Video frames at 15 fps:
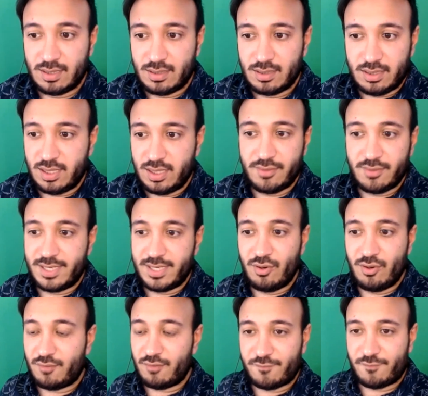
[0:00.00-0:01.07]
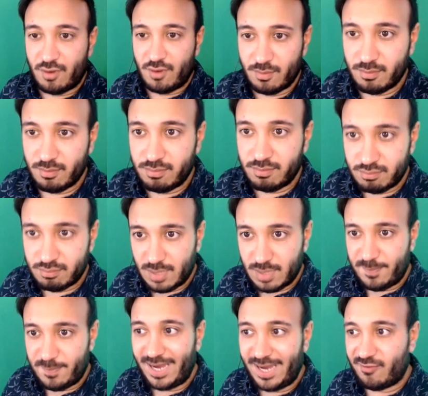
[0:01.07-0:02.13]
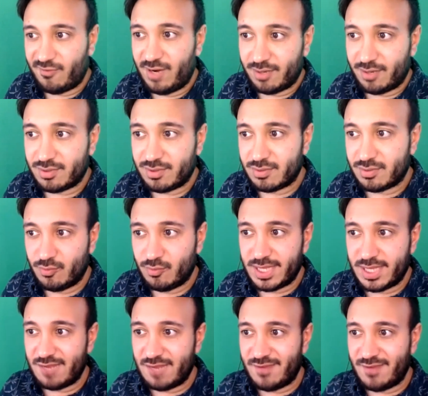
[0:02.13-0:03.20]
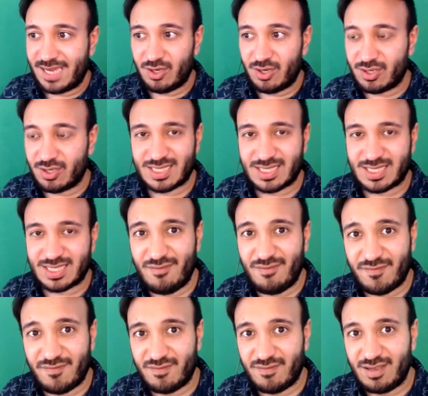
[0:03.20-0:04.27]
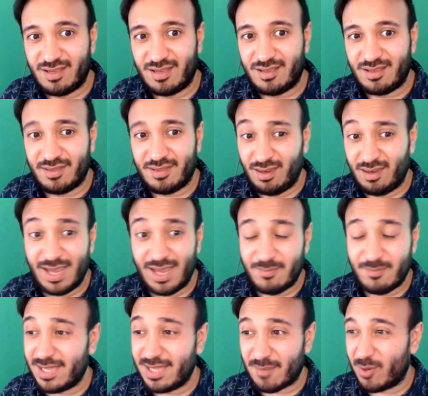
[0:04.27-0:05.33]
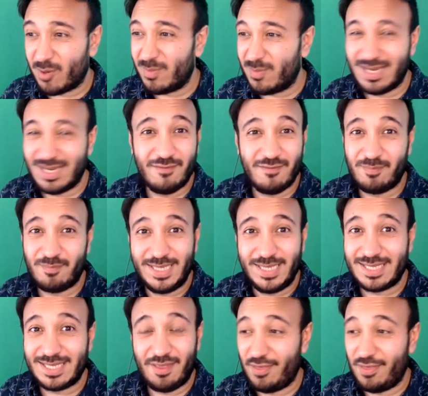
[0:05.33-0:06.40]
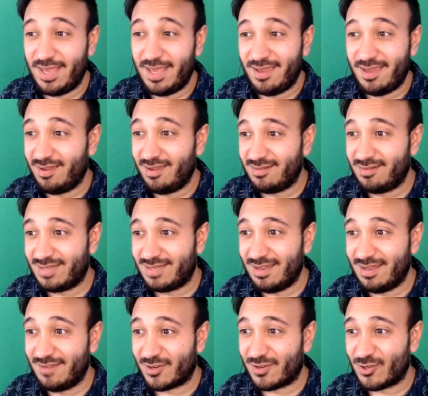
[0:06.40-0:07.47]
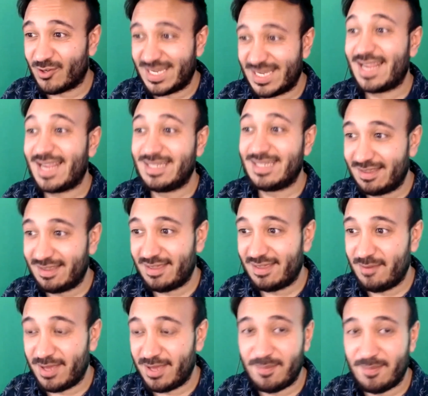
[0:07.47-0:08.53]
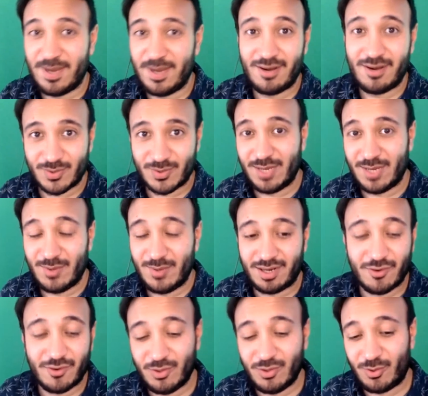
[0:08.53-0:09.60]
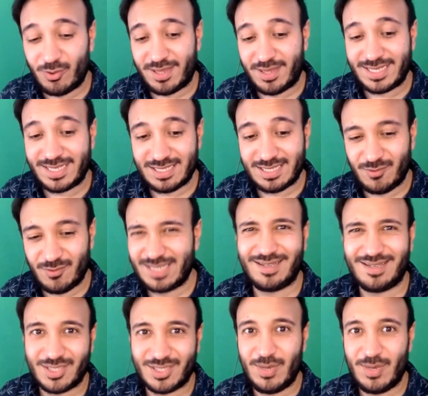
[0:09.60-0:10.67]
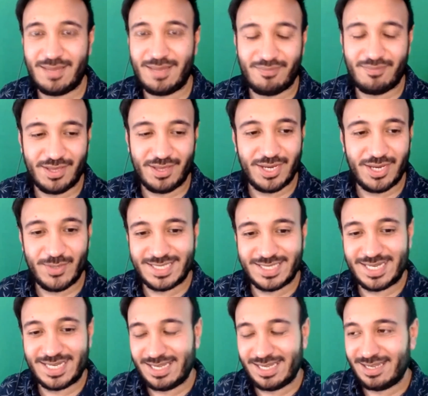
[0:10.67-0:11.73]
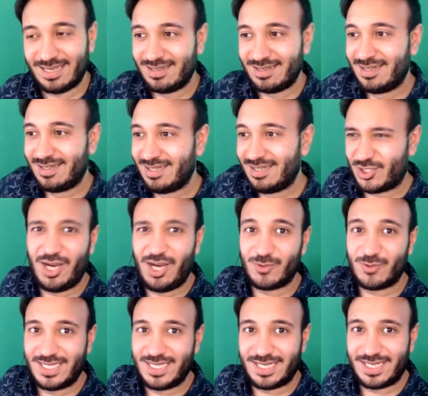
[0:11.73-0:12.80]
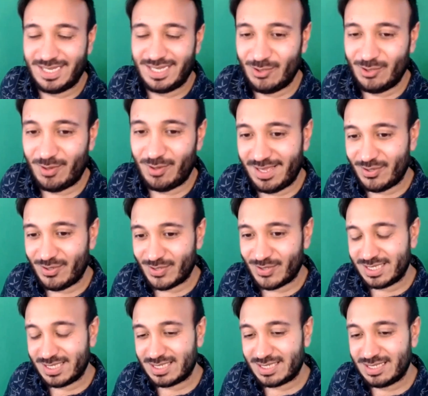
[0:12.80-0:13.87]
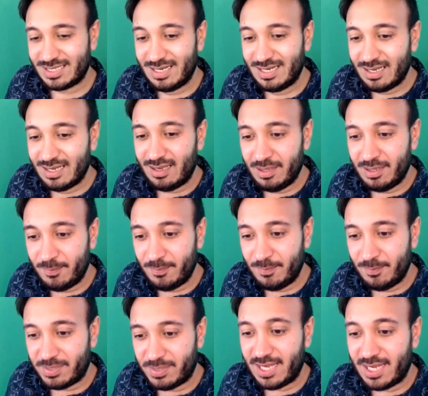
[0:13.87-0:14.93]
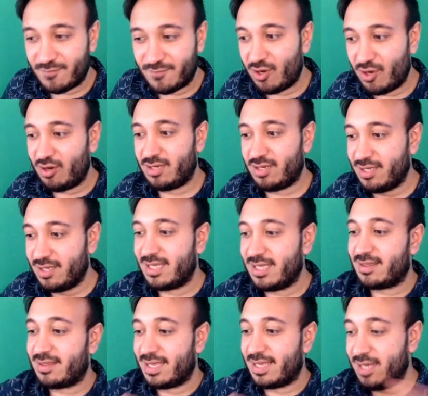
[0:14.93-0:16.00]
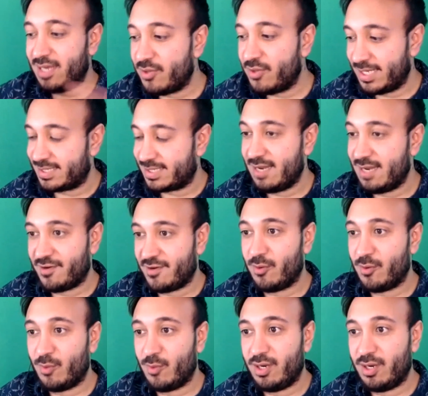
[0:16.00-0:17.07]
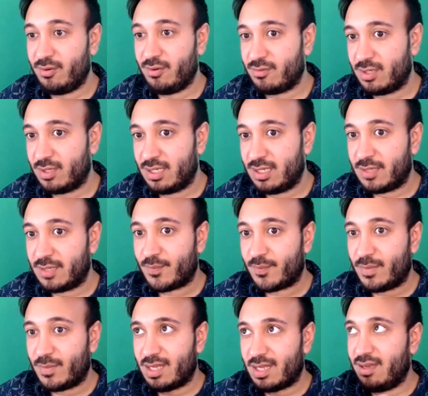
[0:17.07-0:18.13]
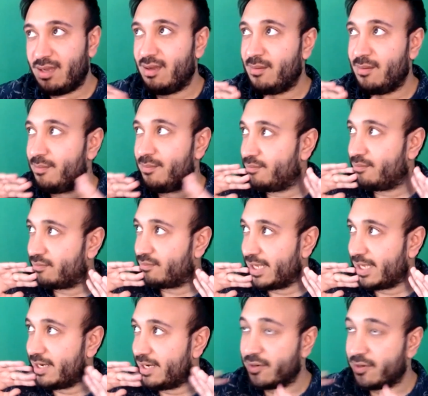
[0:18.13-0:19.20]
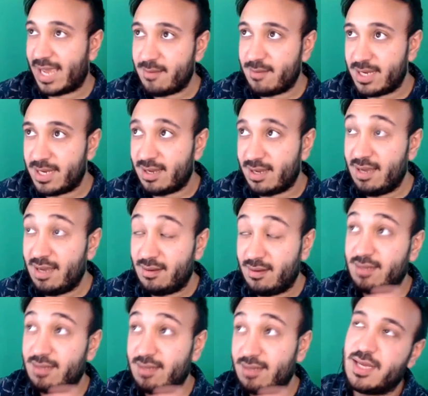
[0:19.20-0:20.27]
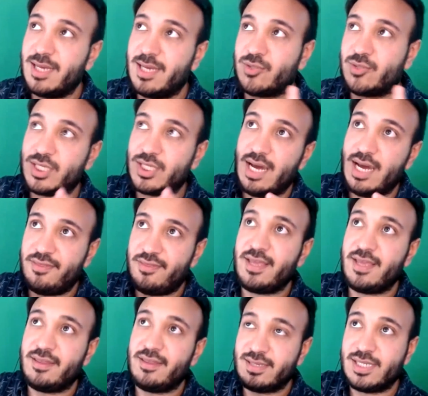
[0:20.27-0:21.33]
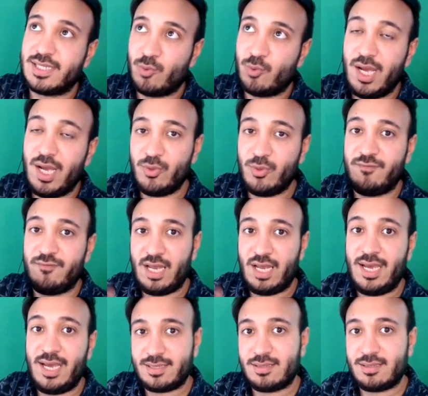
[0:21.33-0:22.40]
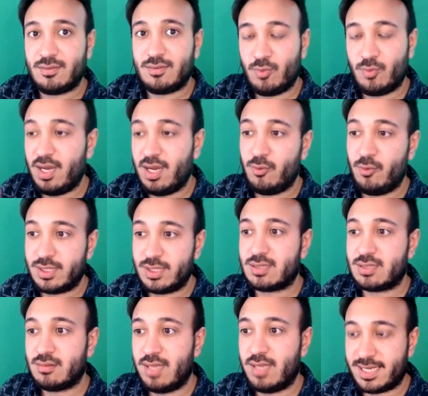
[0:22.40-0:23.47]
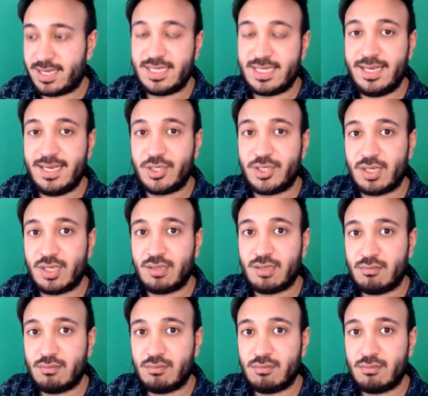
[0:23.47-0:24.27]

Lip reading: they're not from a background where they've had a lot of stuff. That, like me, they probably never been to the theatre, never got taken to the theatre by their parents when they were younger and all of that stuff, when it's like 20-30 quid a ticket, child ticket, and all of that nonsense. But they've got, they know the internet very well. They know gaming. The thing about Twitch, I think this is what I would have liked when I was like a teenager.